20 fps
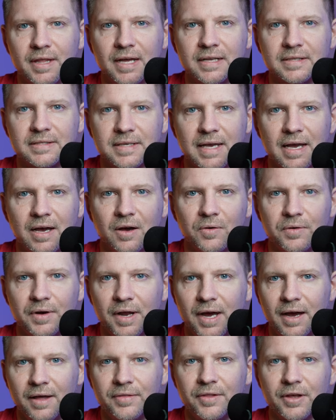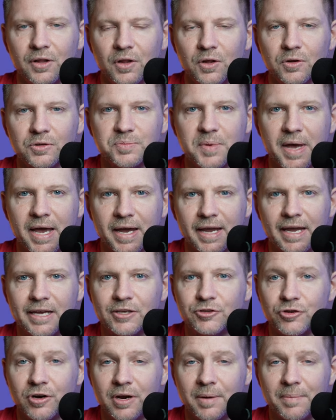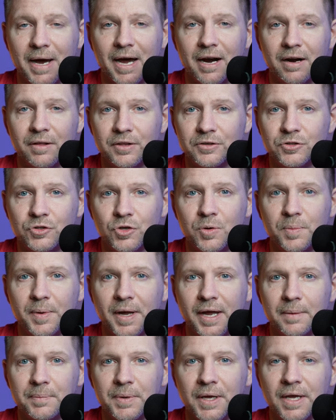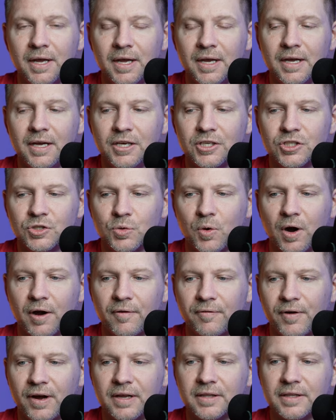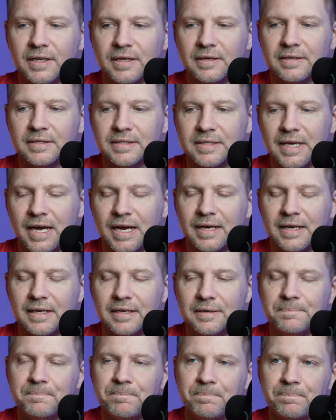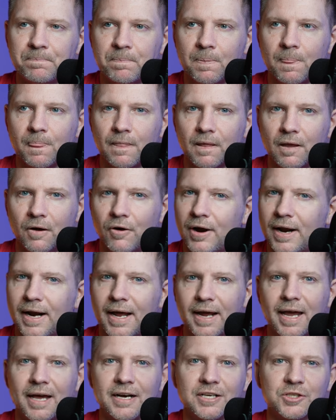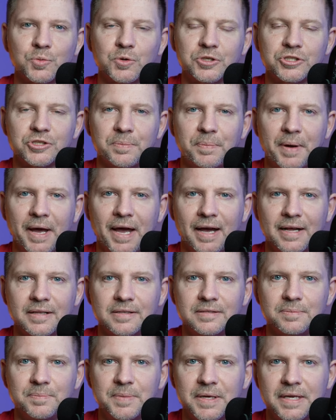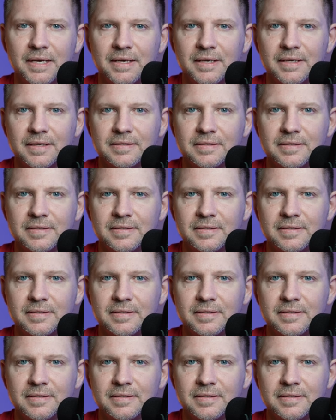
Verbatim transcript: that sound on the closed back atrium out of the tube amp to where I finally decided, all right, I got to switch the pads because